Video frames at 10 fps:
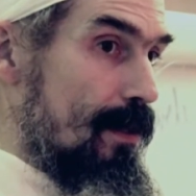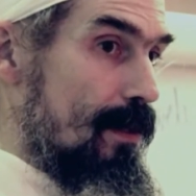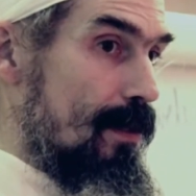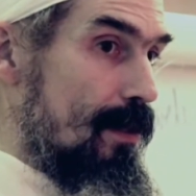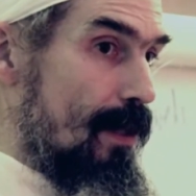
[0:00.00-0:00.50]

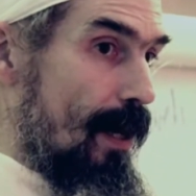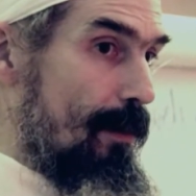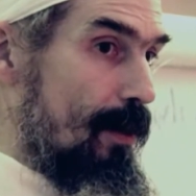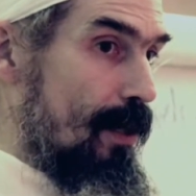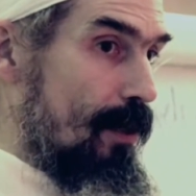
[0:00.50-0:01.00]

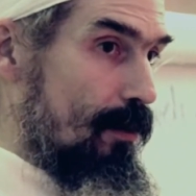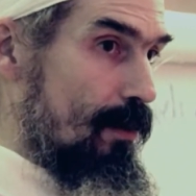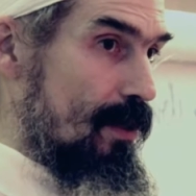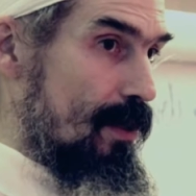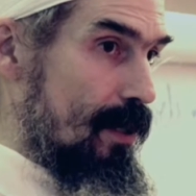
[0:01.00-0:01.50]
Stubborn
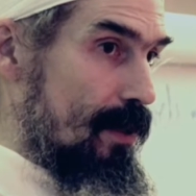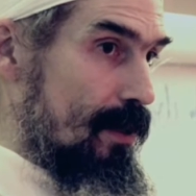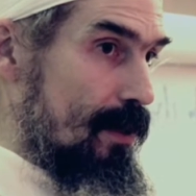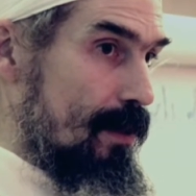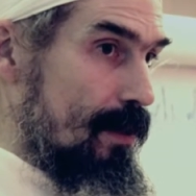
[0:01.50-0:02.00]

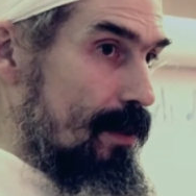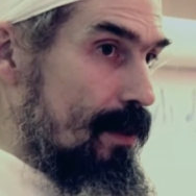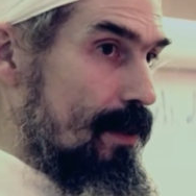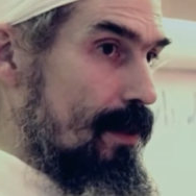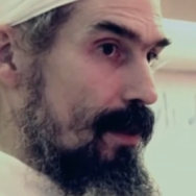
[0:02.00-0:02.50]
illnesses
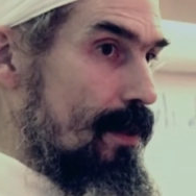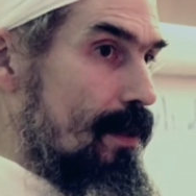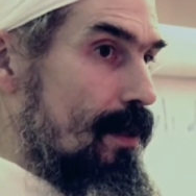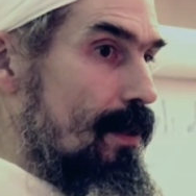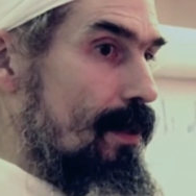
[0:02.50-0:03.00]

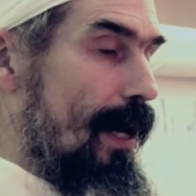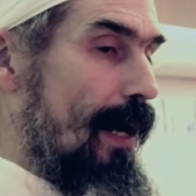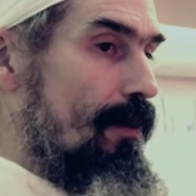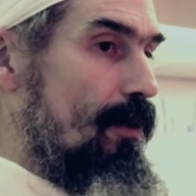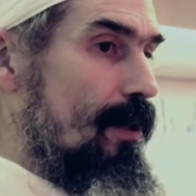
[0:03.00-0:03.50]
that
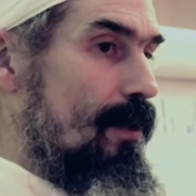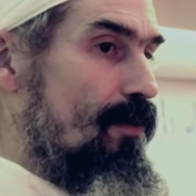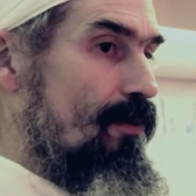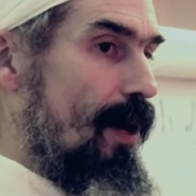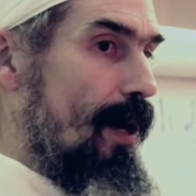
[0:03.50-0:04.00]
are in the
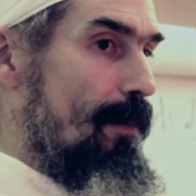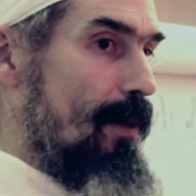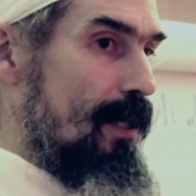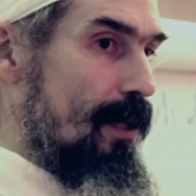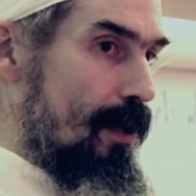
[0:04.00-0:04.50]

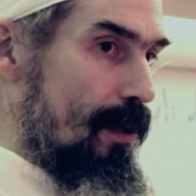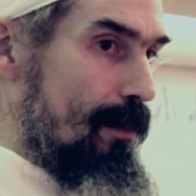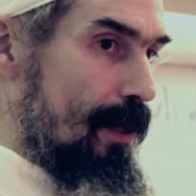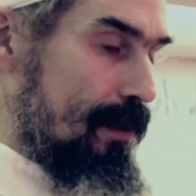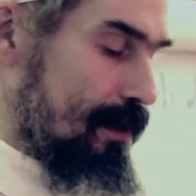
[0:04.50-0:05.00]
family karma